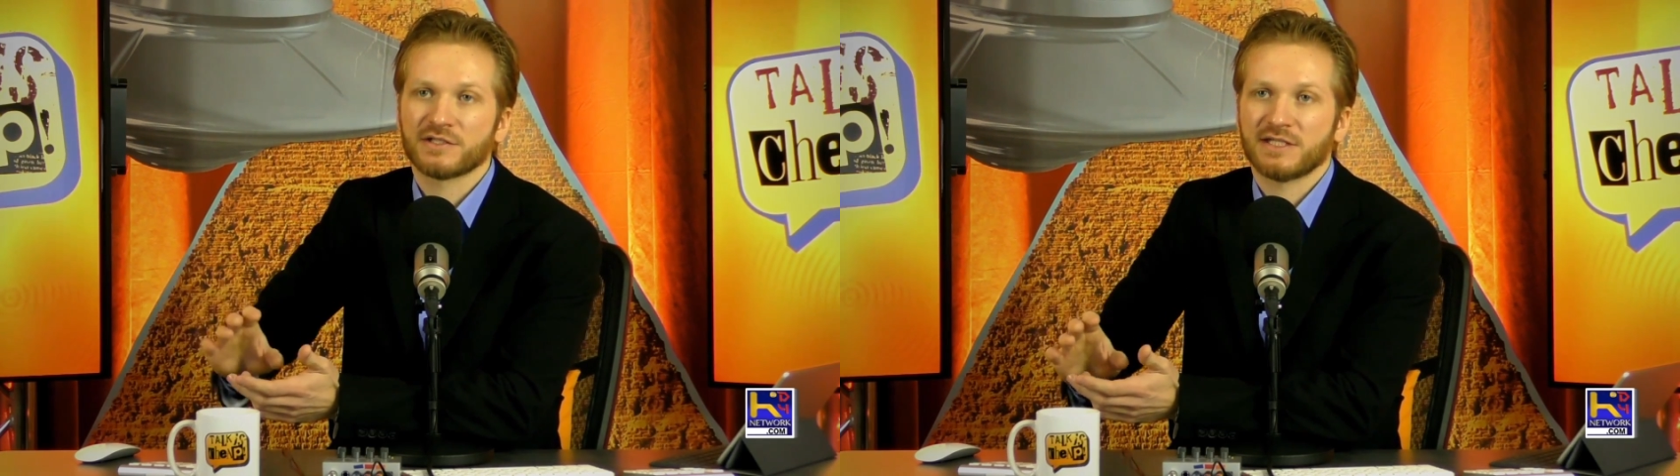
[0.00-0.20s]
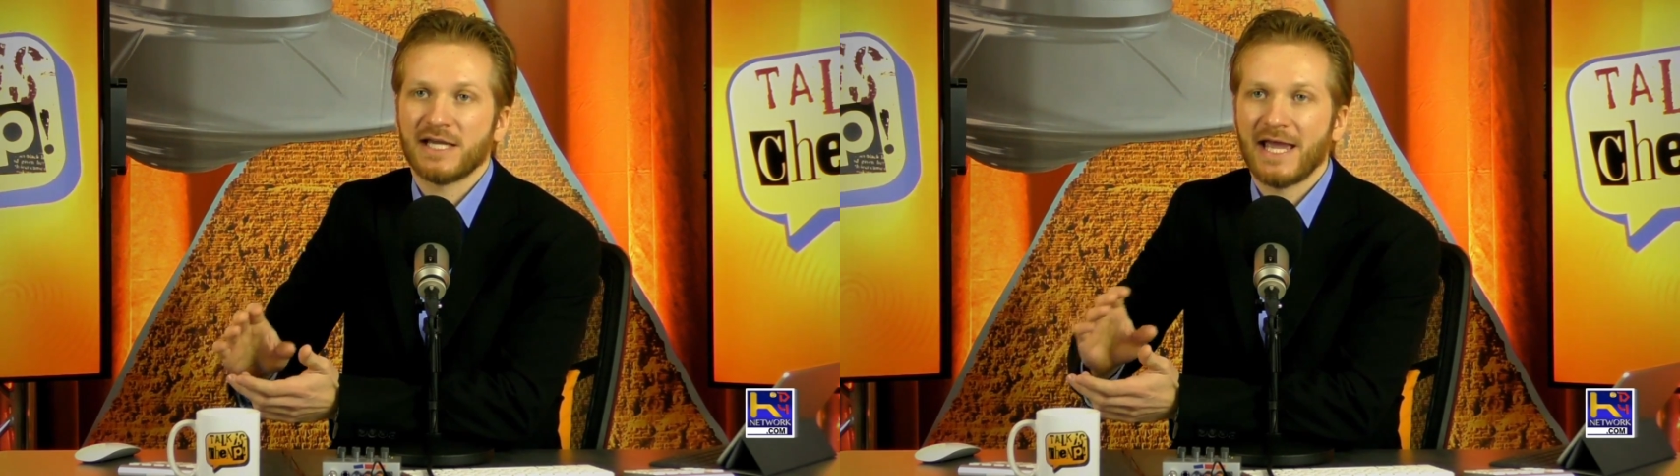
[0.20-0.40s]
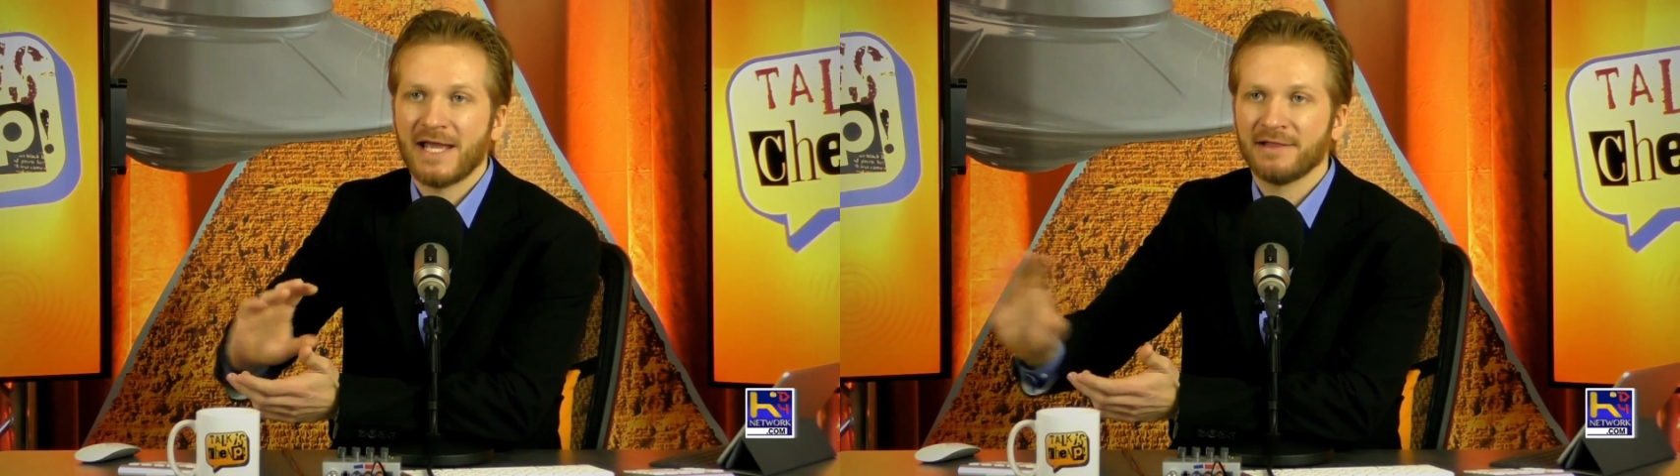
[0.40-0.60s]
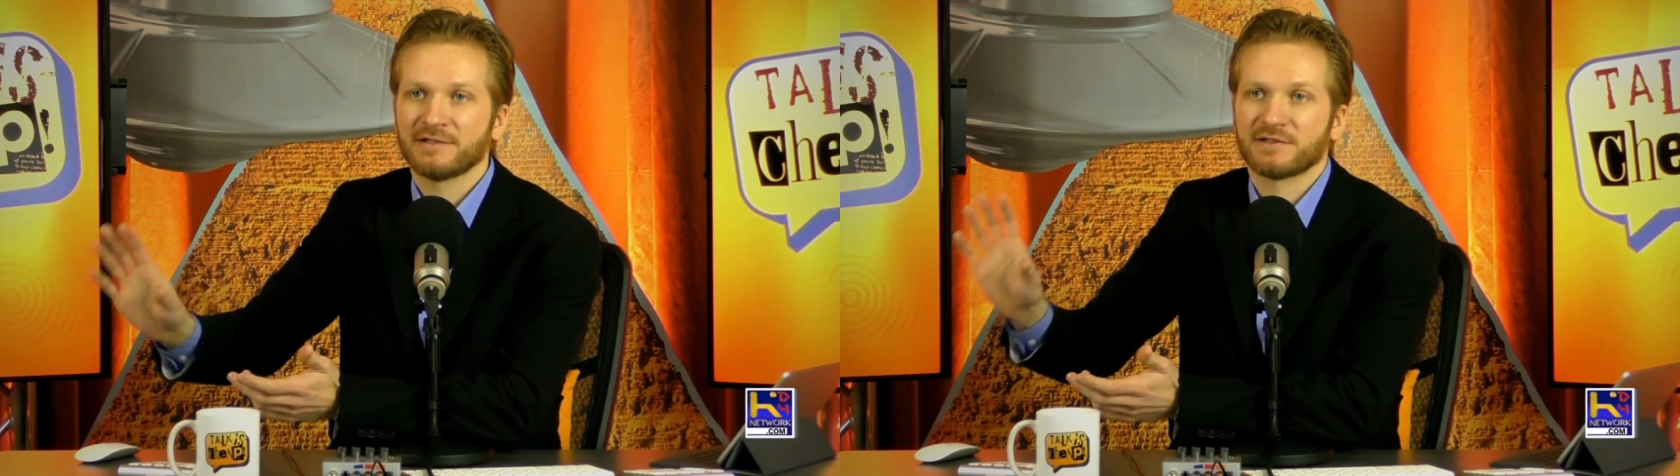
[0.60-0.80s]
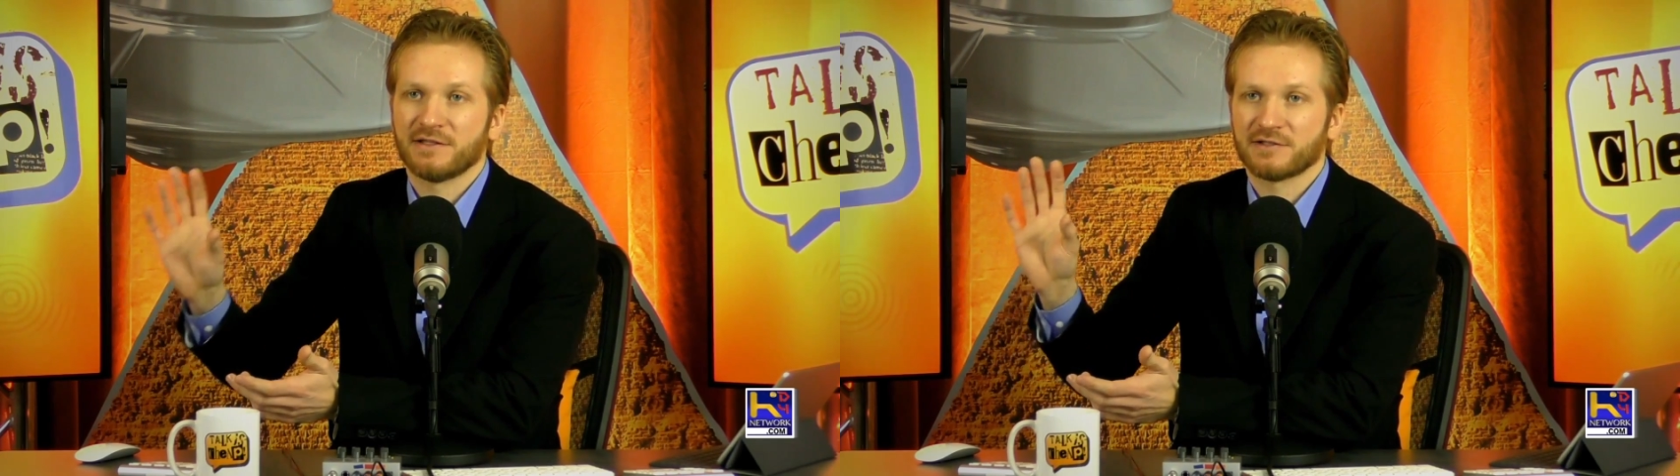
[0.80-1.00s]
just
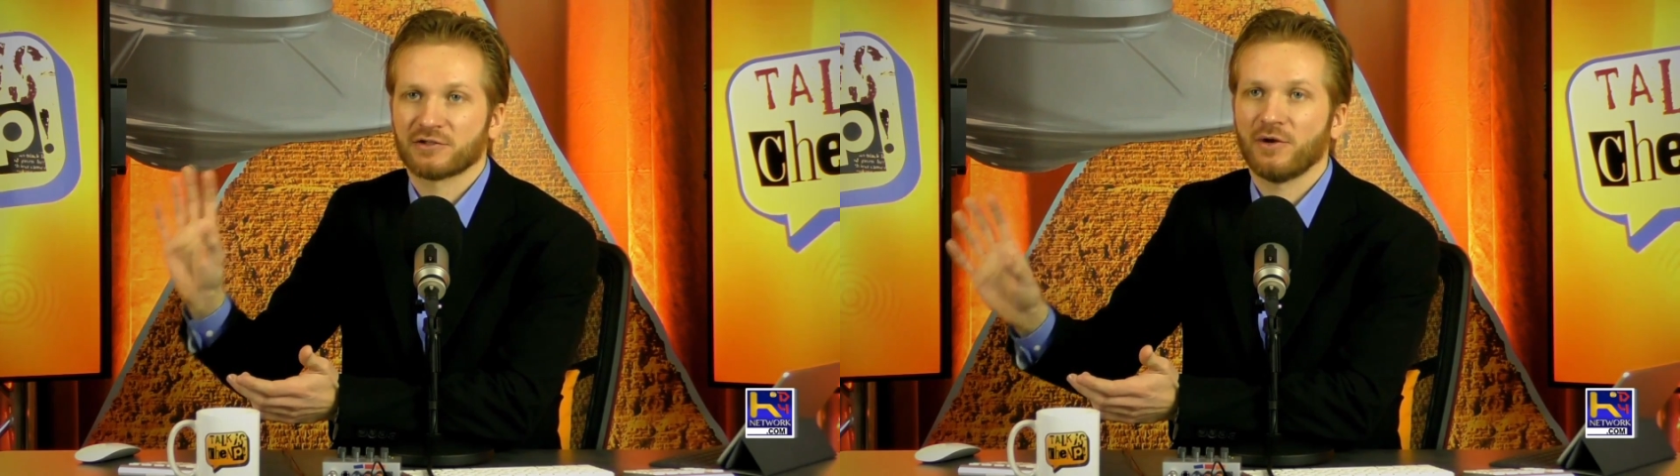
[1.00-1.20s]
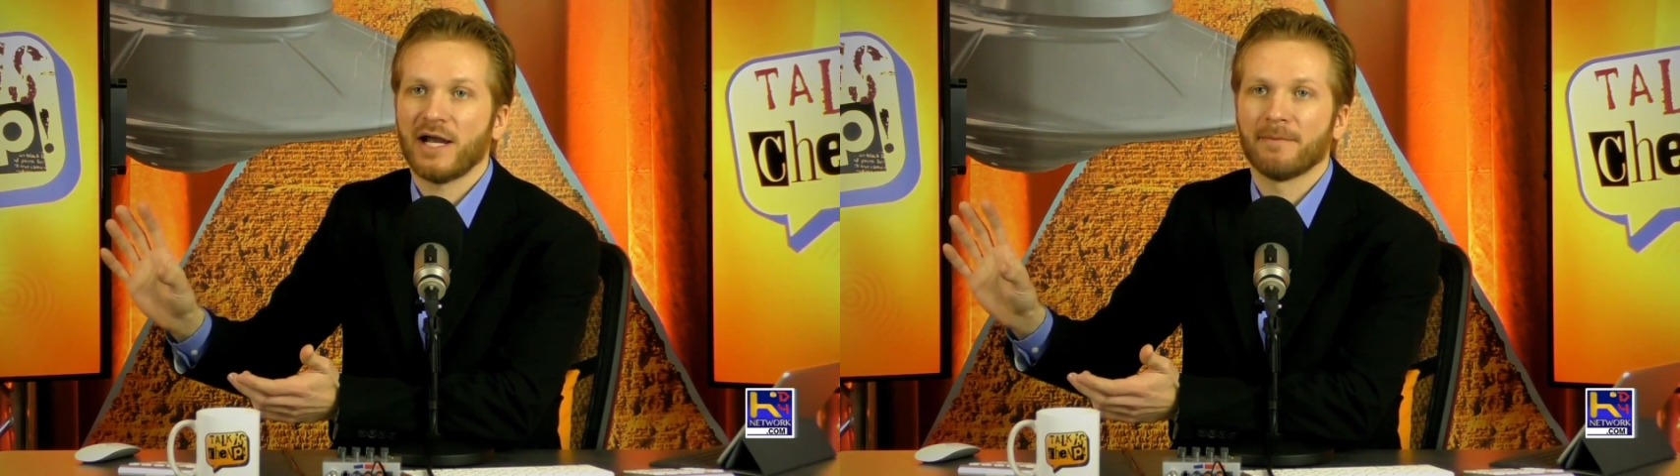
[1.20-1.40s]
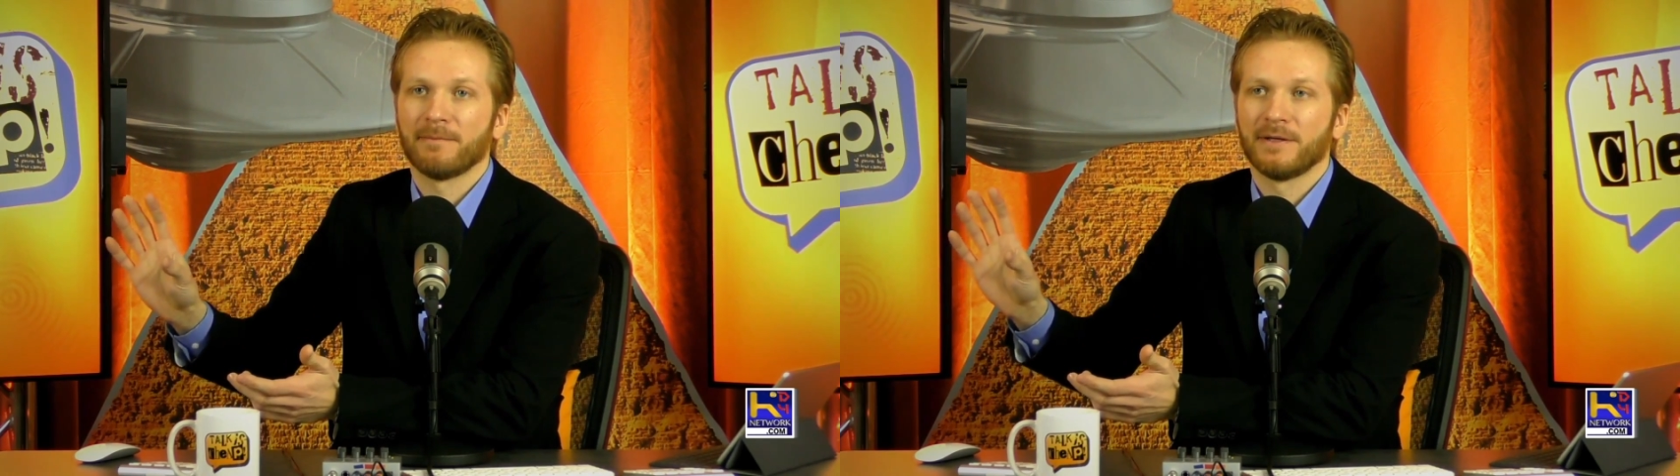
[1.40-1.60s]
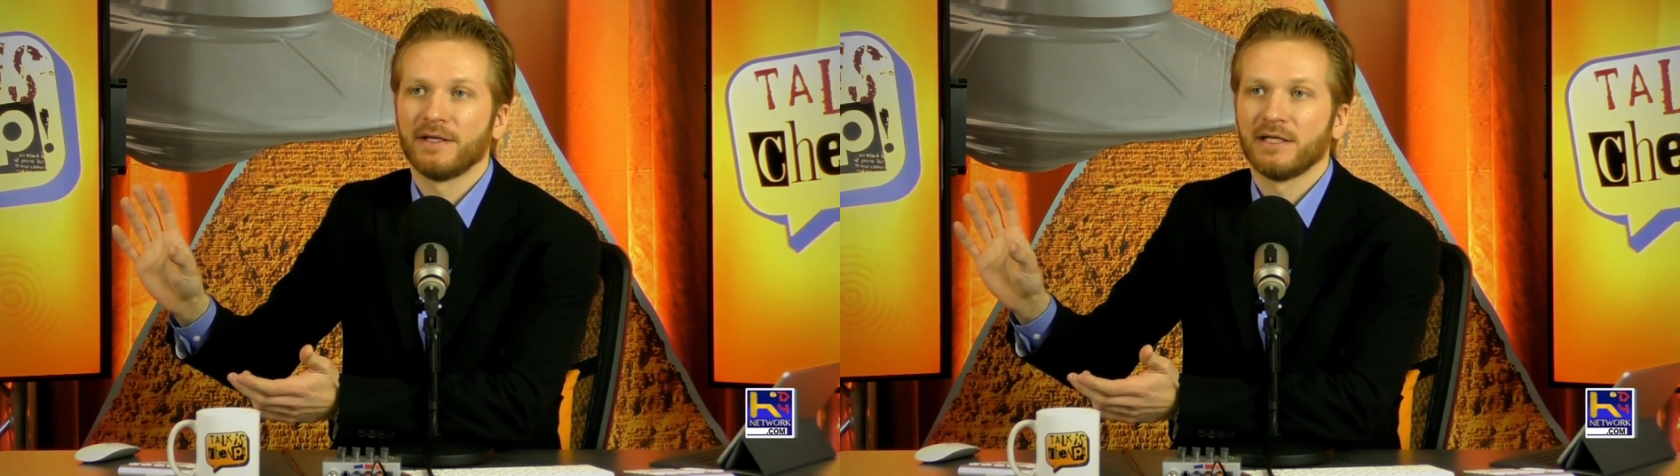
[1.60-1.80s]
endless of this crap.